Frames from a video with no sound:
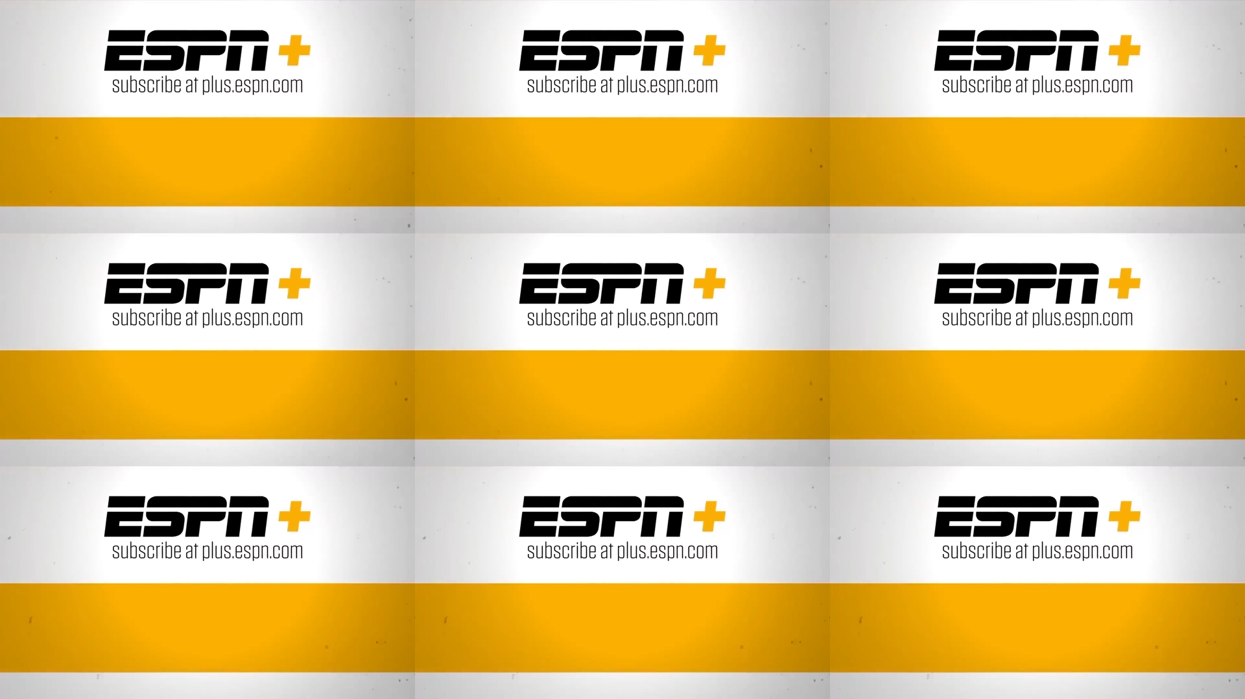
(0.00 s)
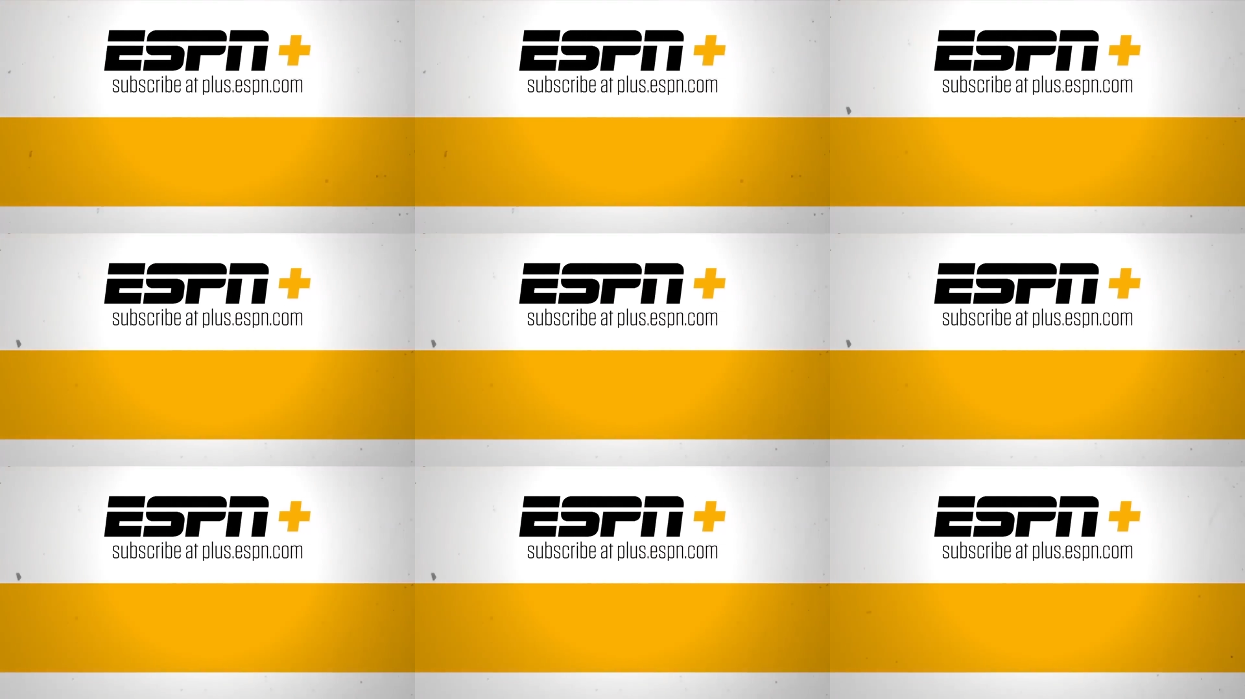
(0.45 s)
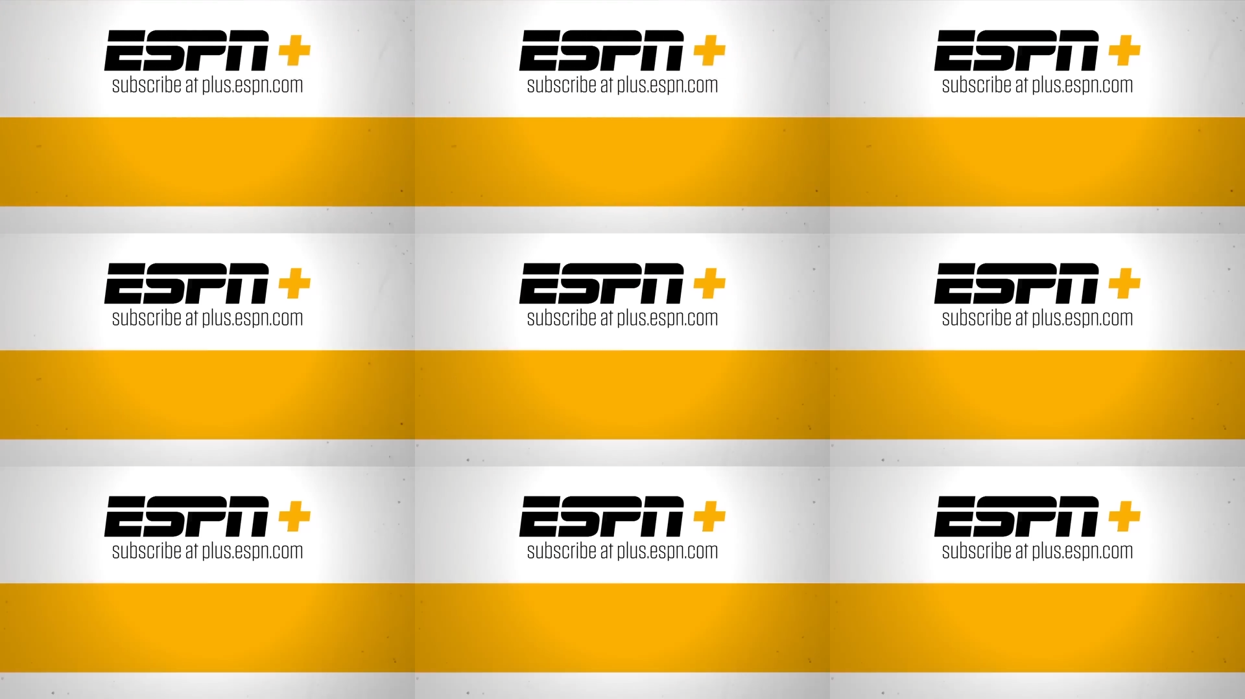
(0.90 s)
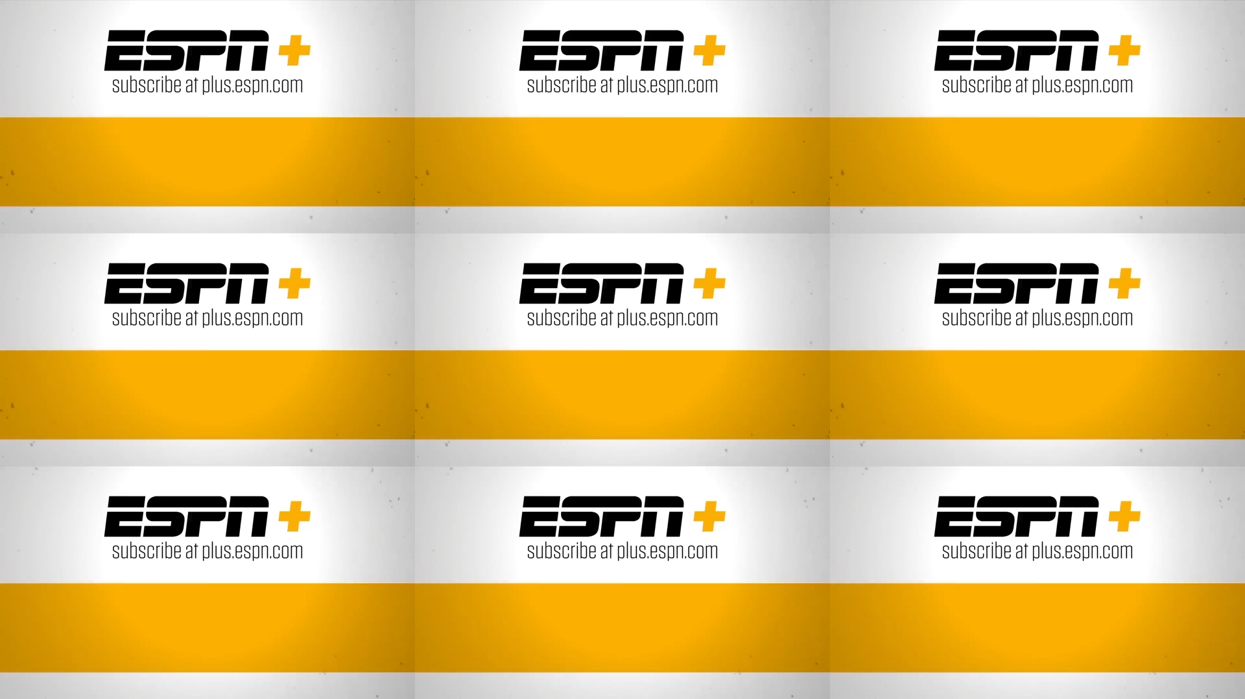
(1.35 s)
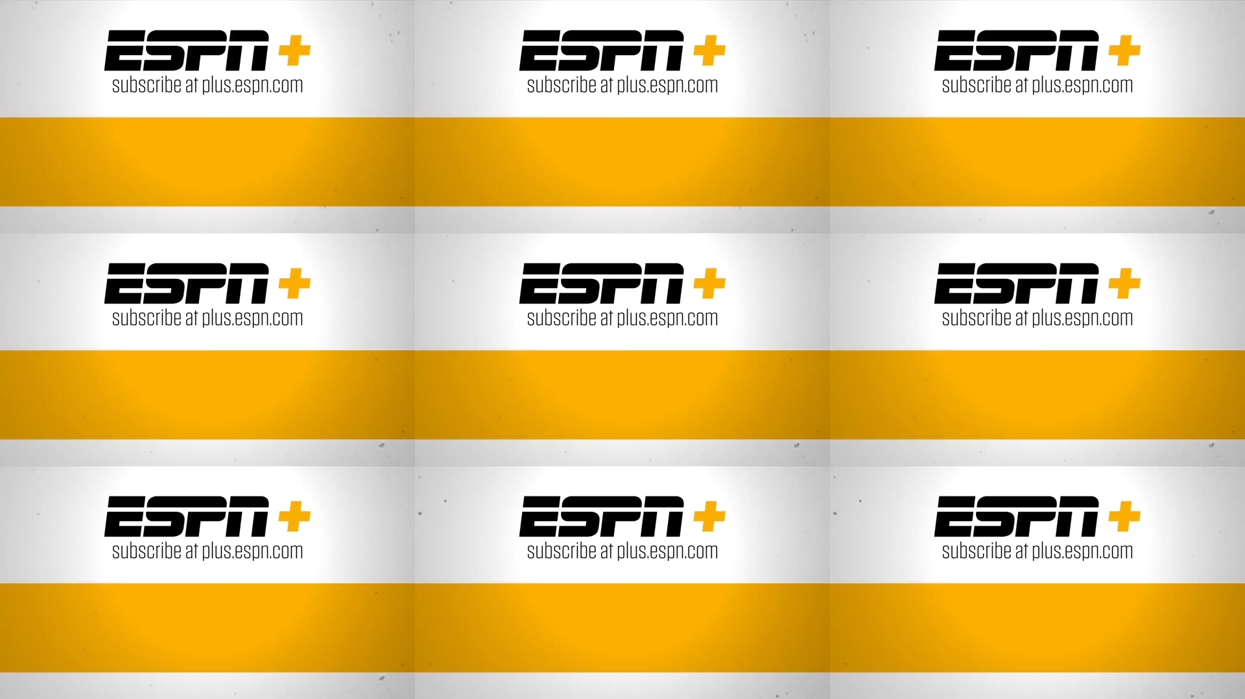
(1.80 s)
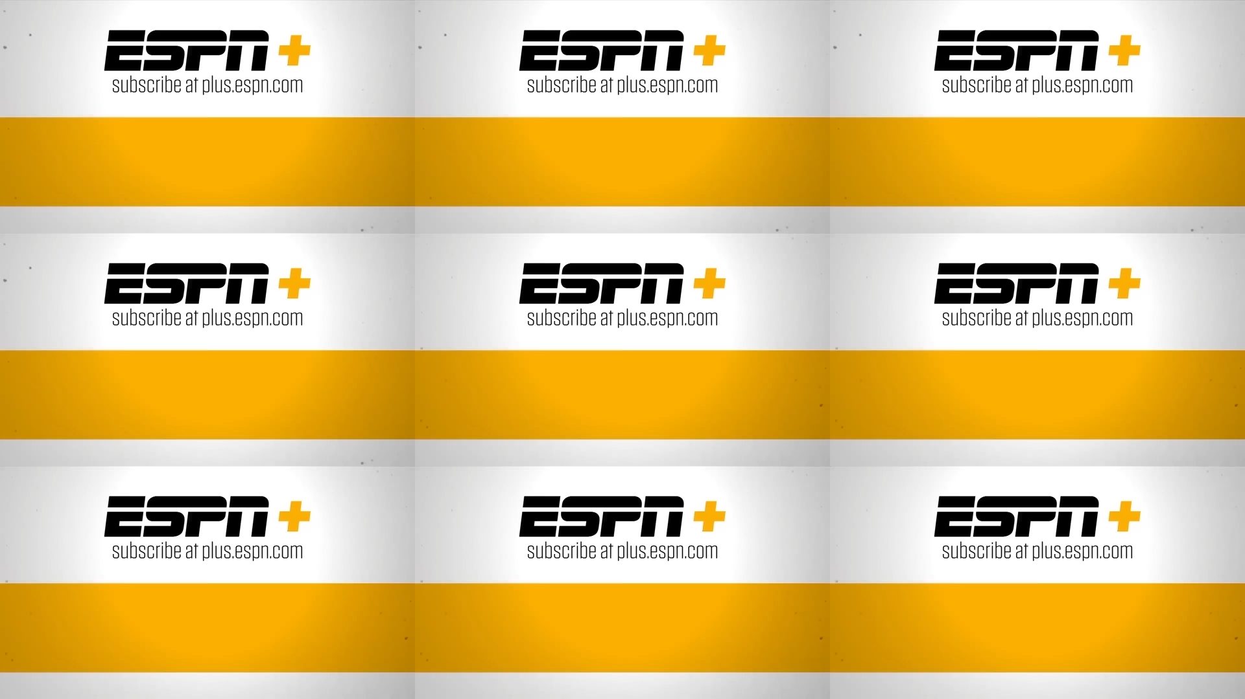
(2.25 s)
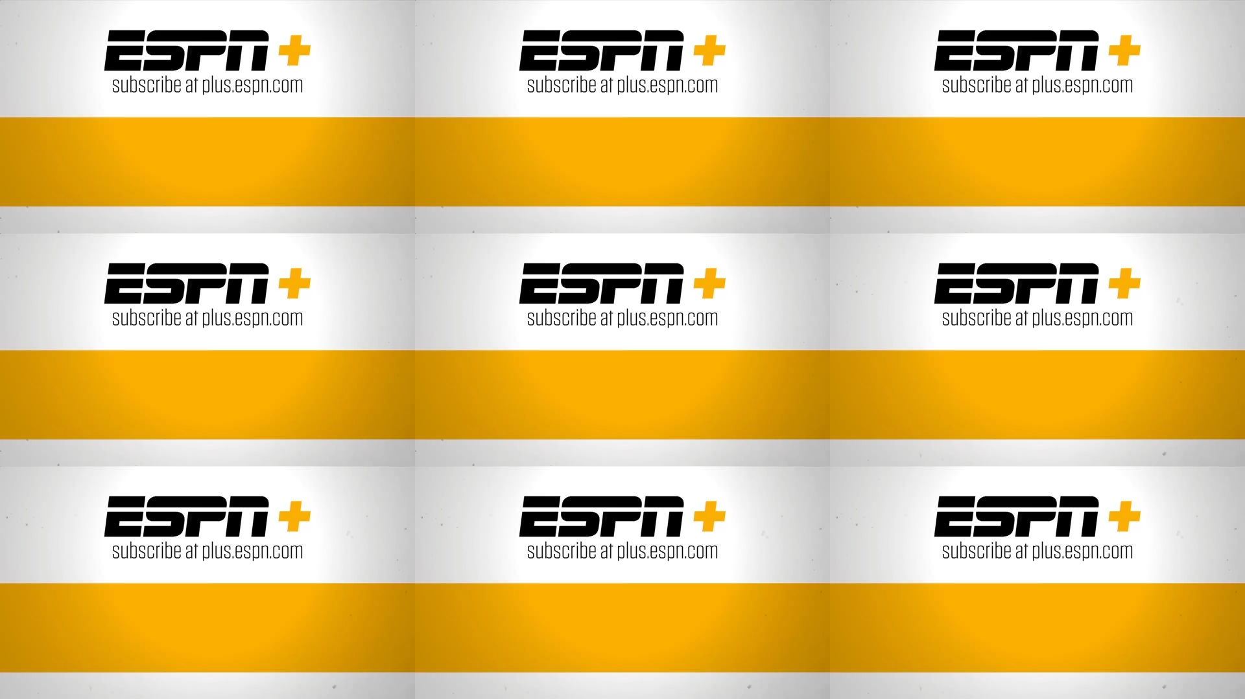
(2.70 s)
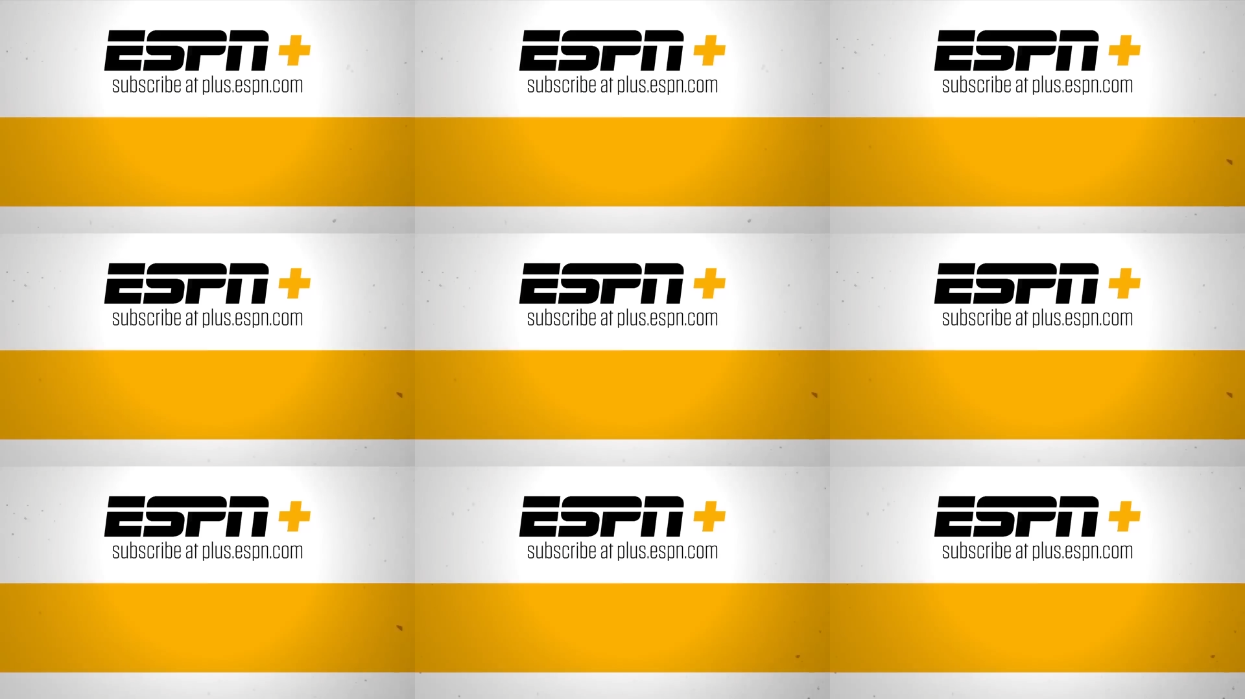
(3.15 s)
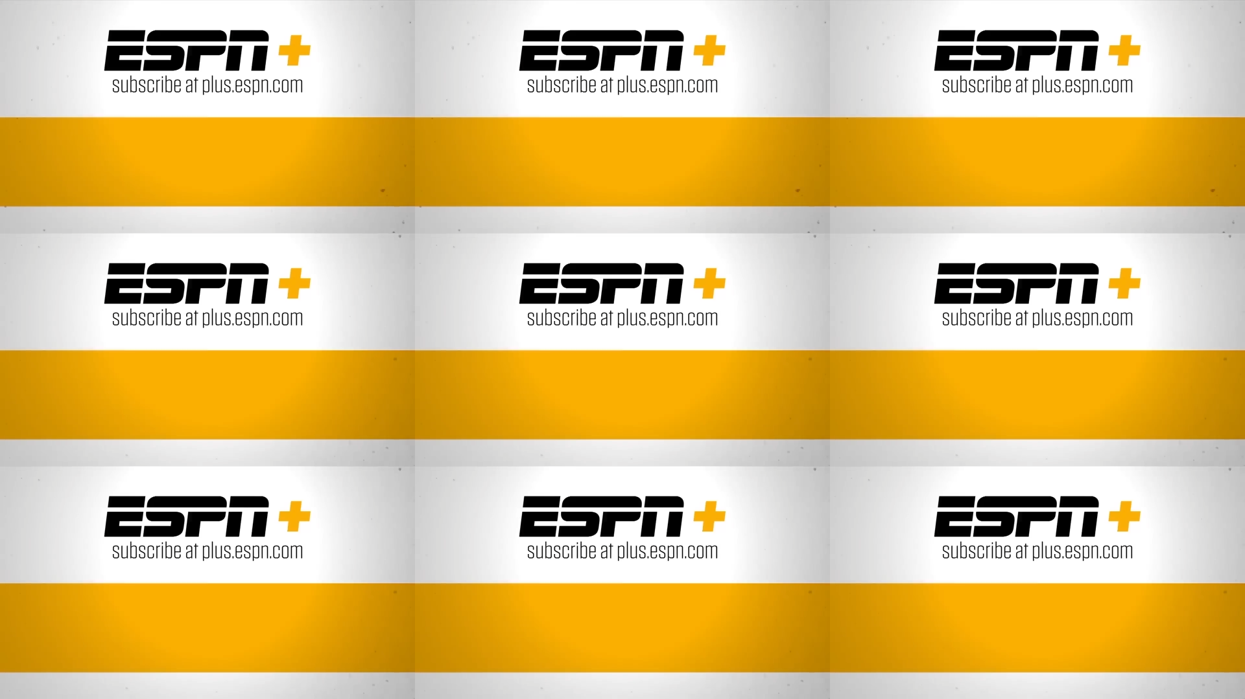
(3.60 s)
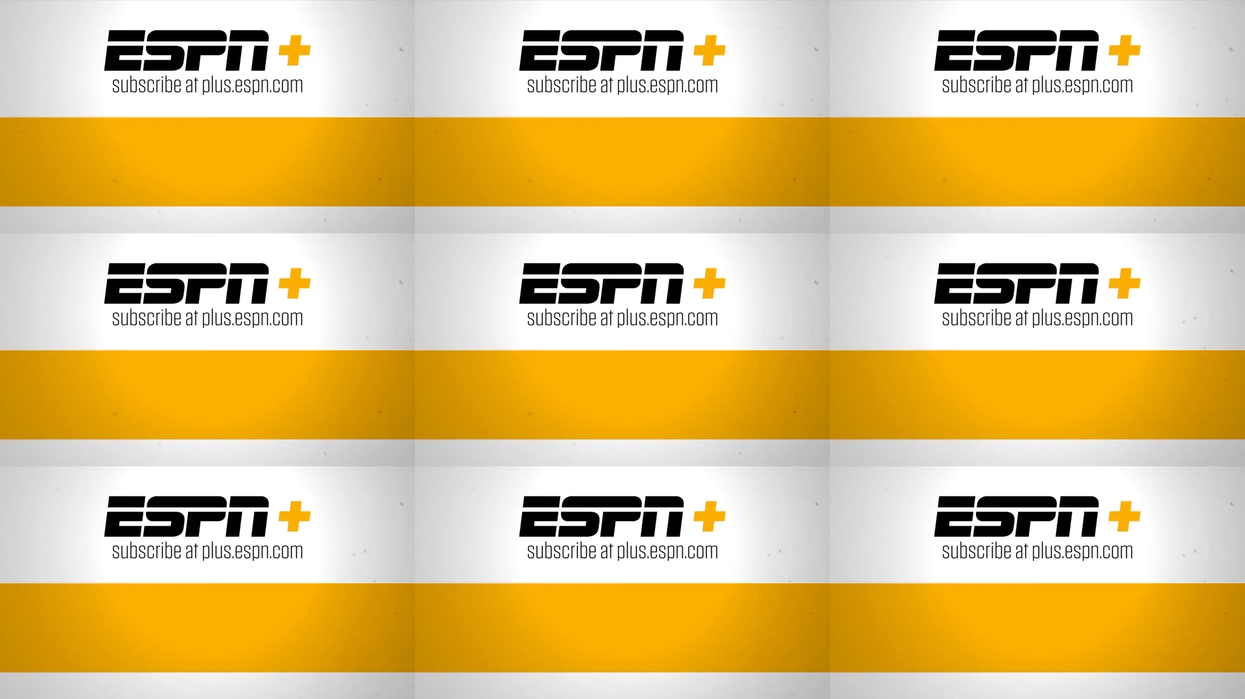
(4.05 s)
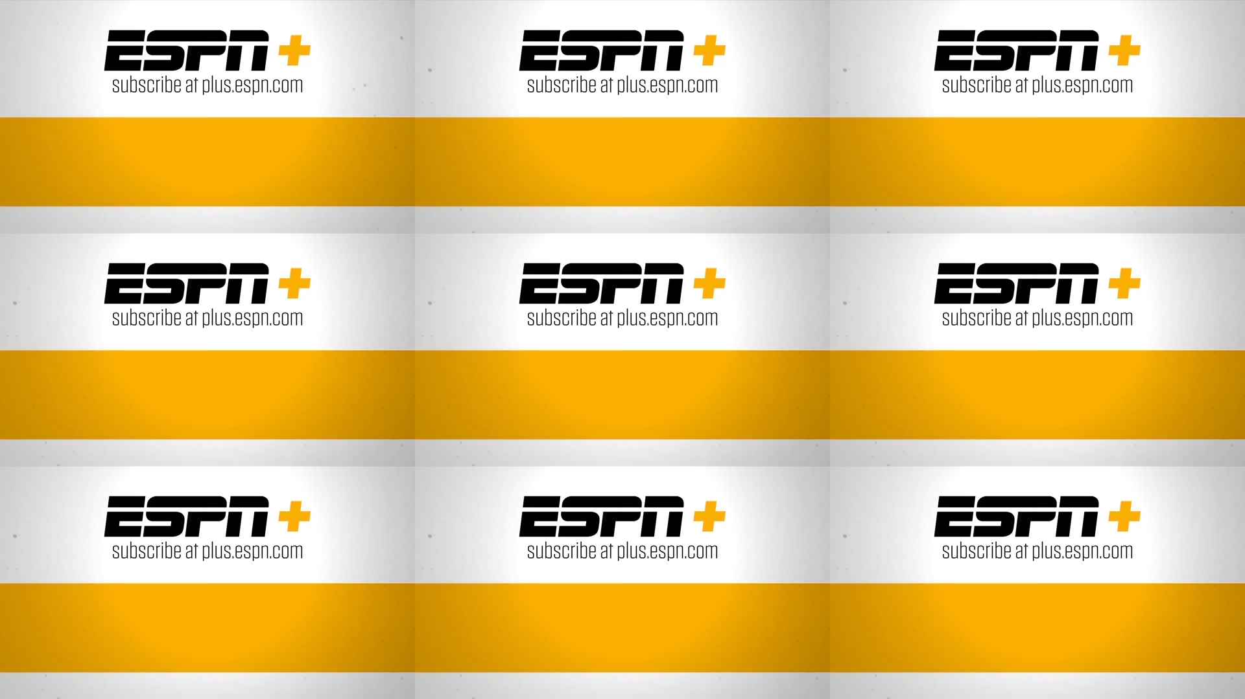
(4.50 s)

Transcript: No face is visible, so there are no lips to read.